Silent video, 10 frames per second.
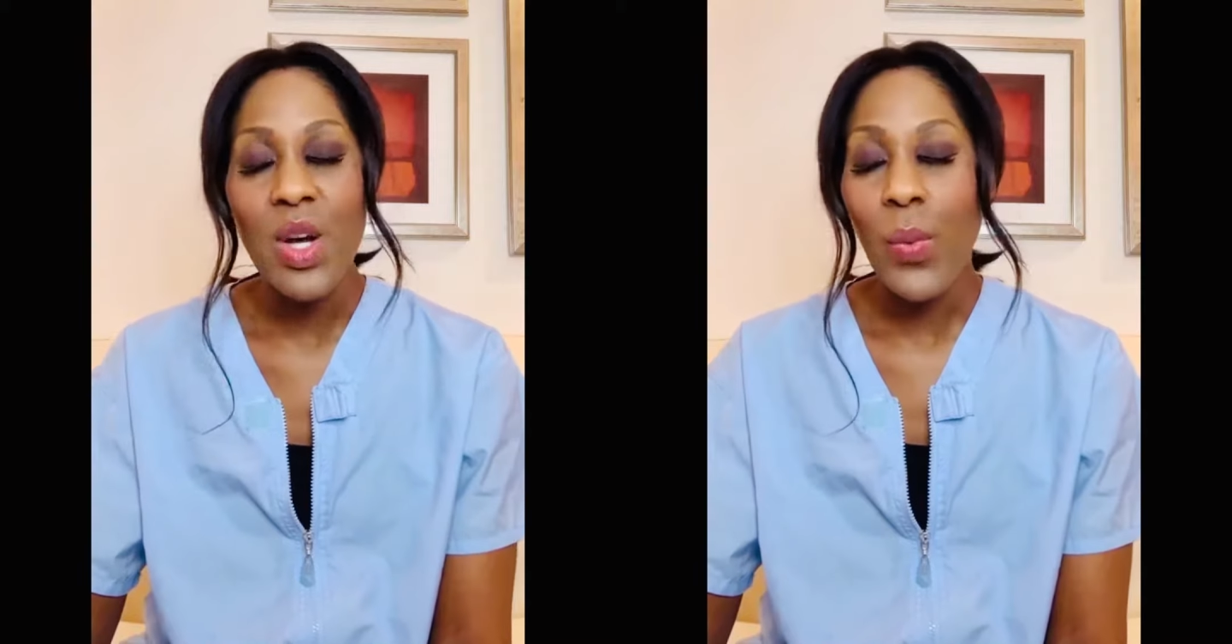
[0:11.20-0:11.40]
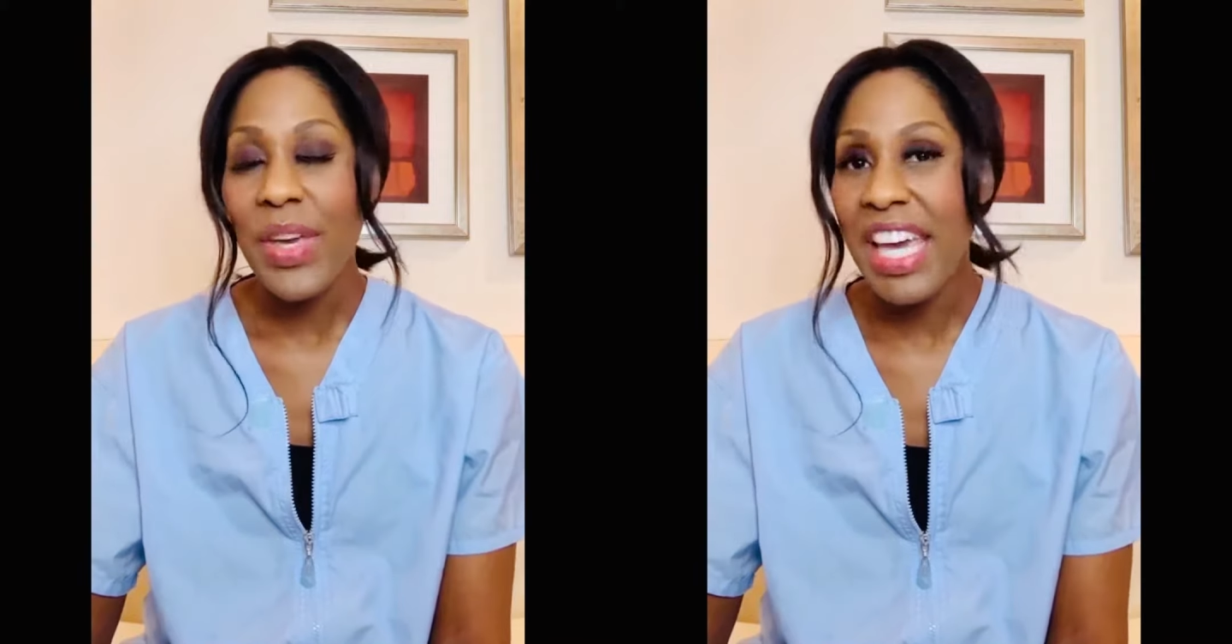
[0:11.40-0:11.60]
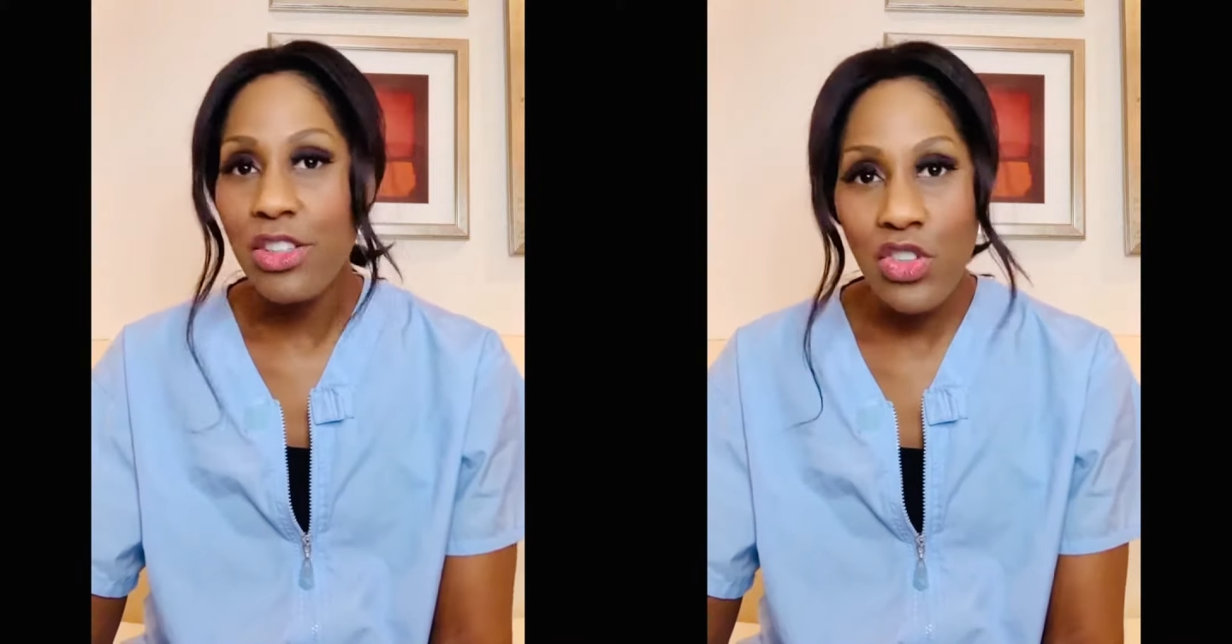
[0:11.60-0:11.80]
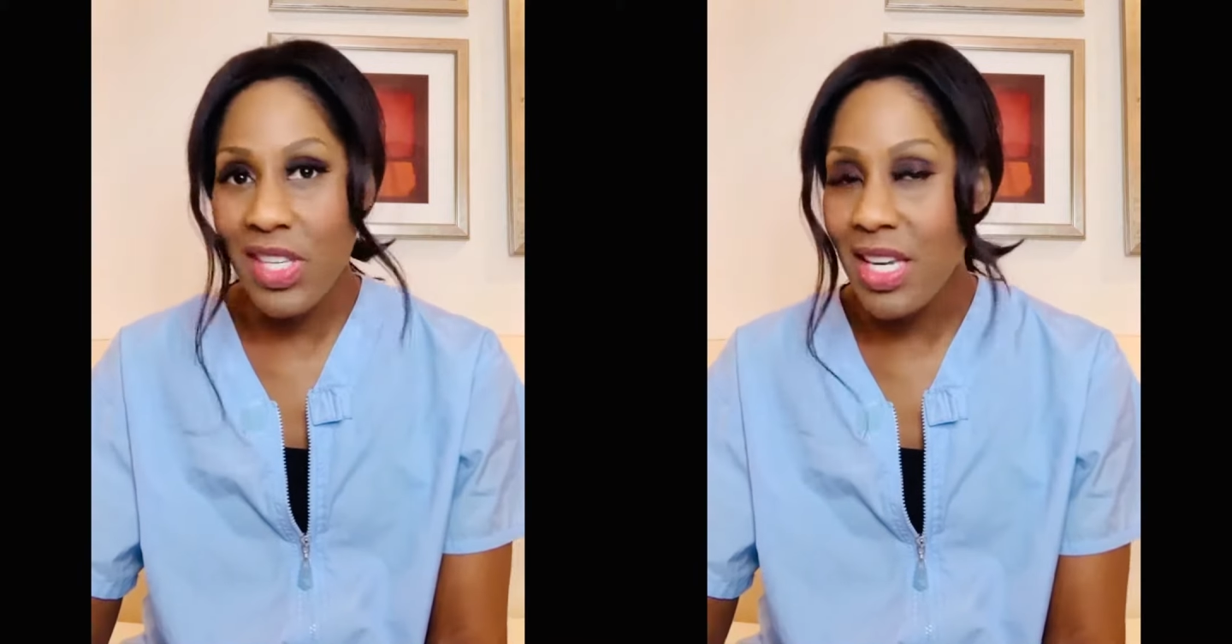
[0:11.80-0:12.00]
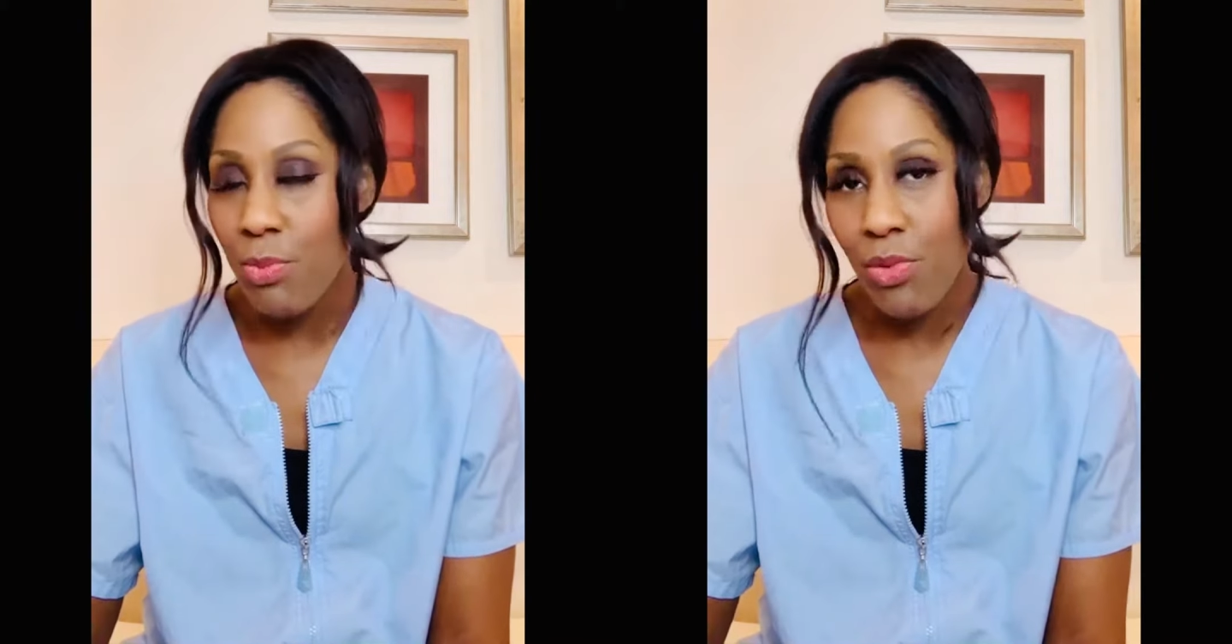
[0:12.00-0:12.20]
We can't just
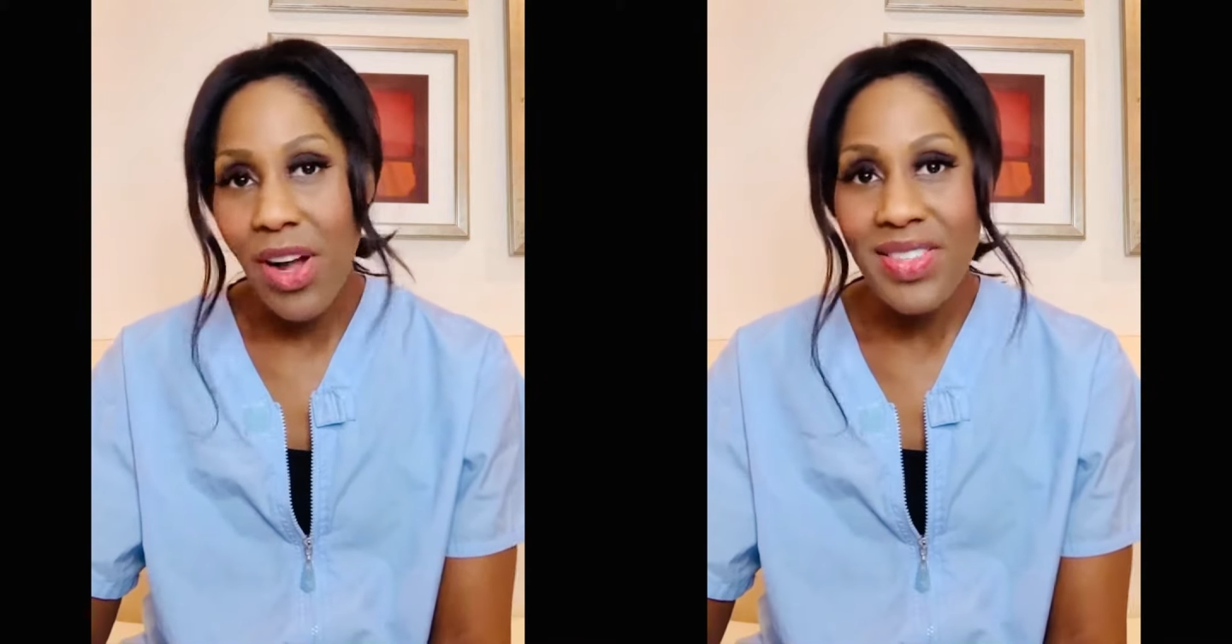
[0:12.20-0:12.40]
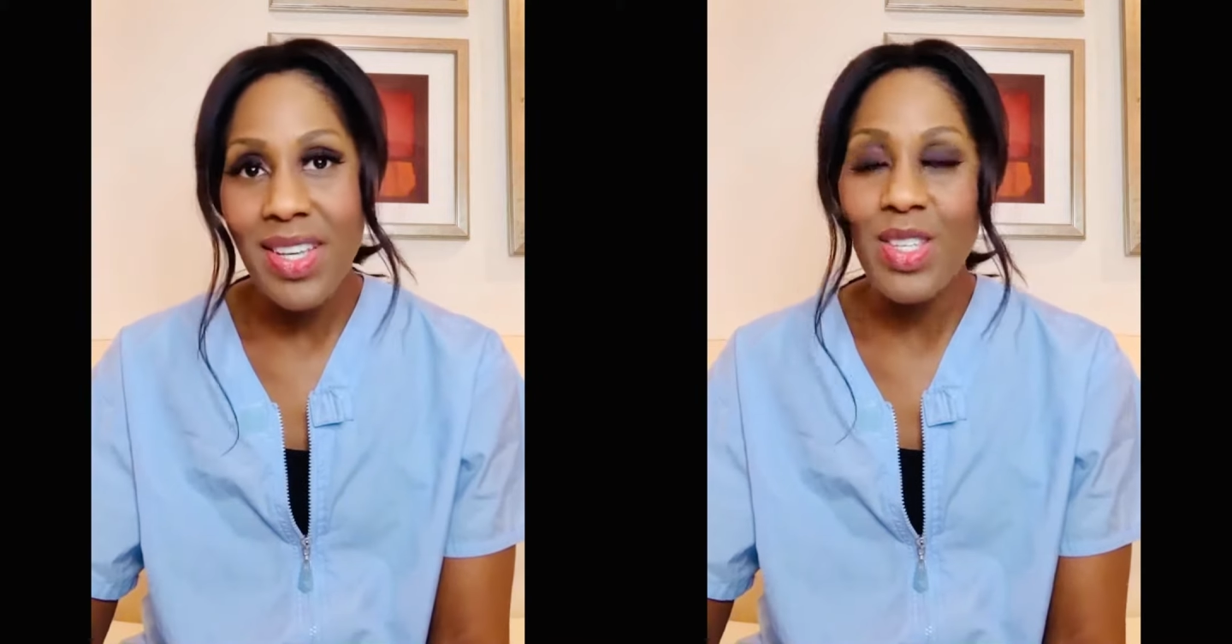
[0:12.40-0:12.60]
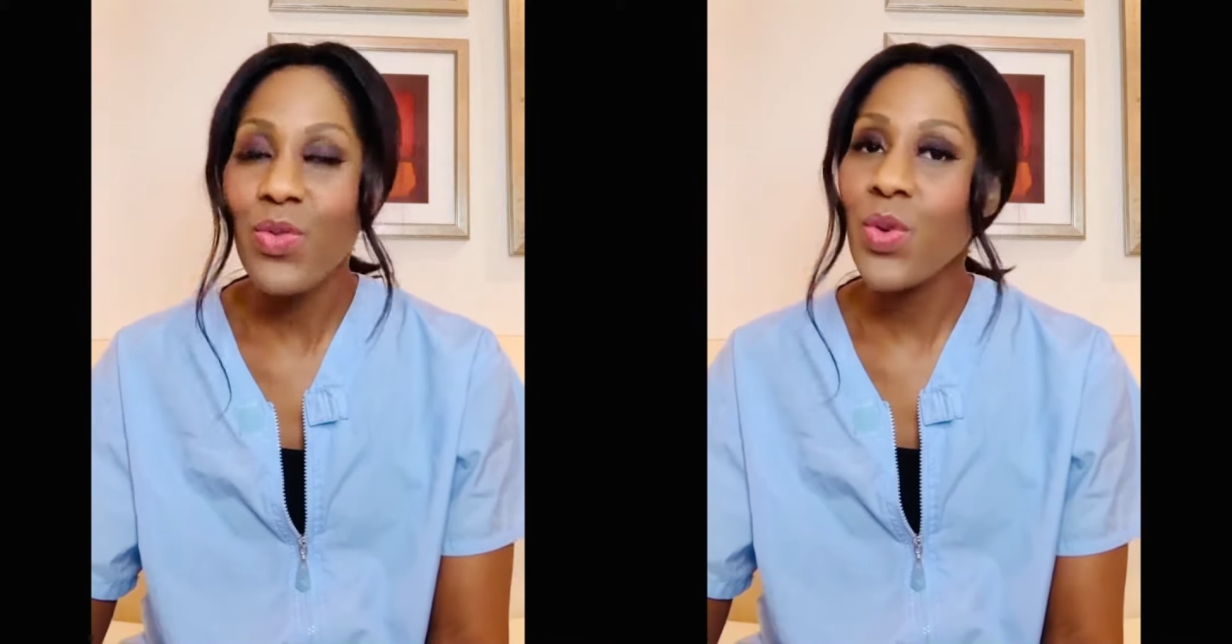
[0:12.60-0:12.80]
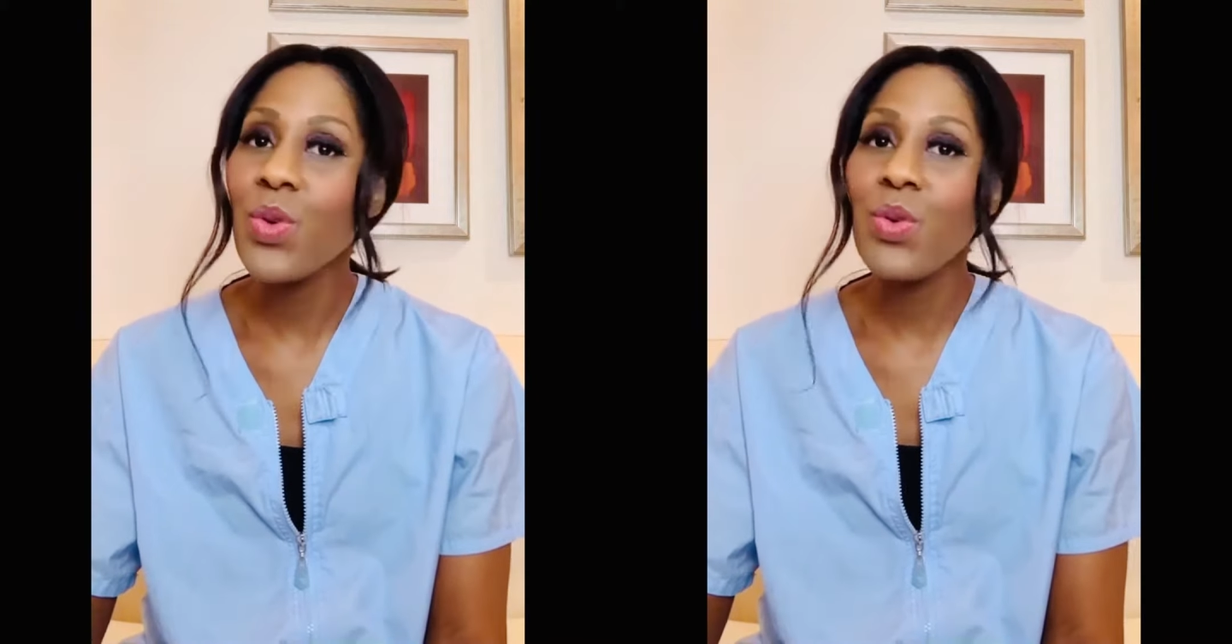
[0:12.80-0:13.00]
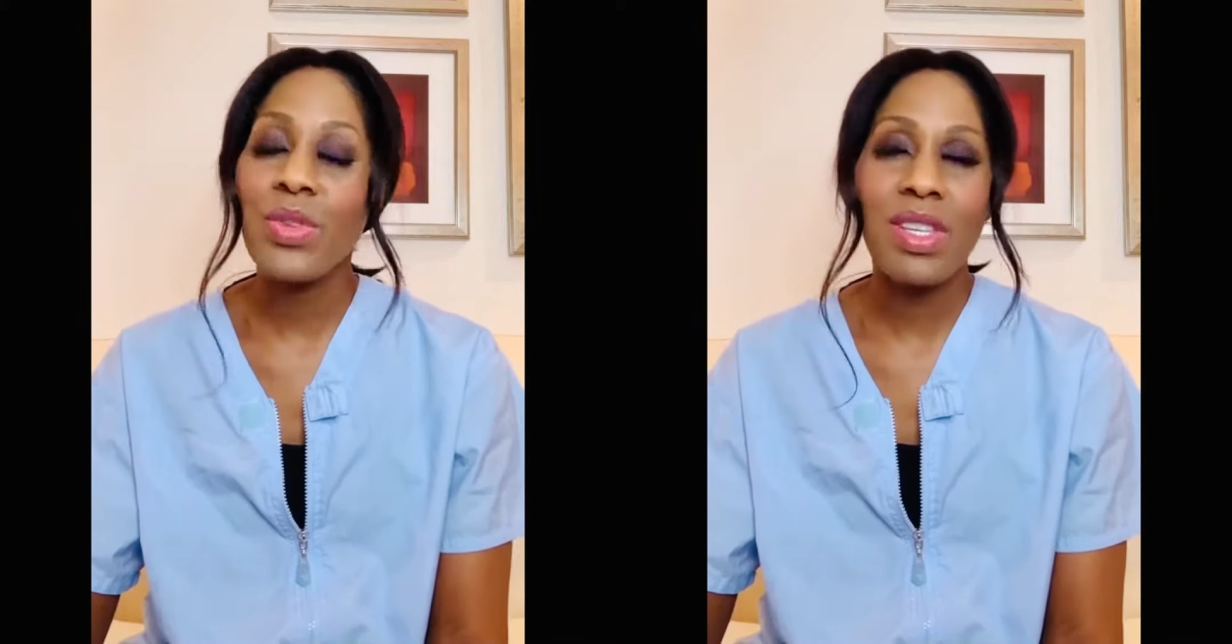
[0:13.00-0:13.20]
eat processed foods